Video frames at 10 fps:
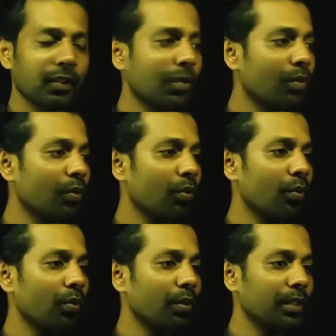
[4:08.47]

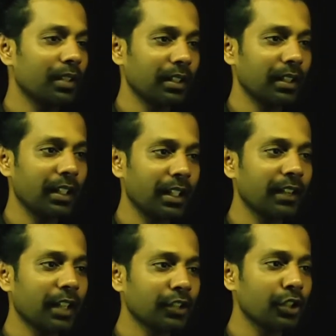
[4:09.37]
So it
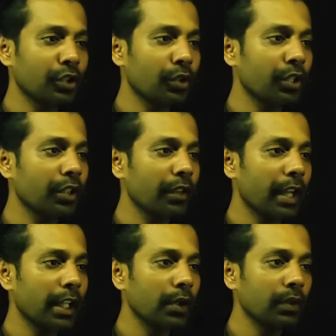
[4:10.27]
is actually 20
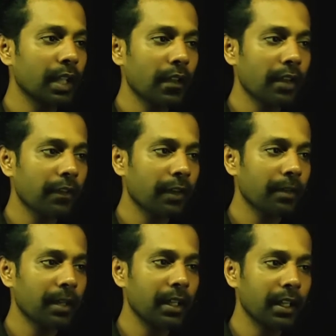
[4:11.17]
values away
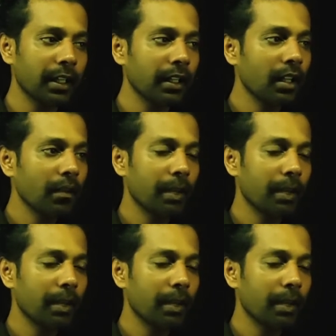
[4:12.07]
from 100,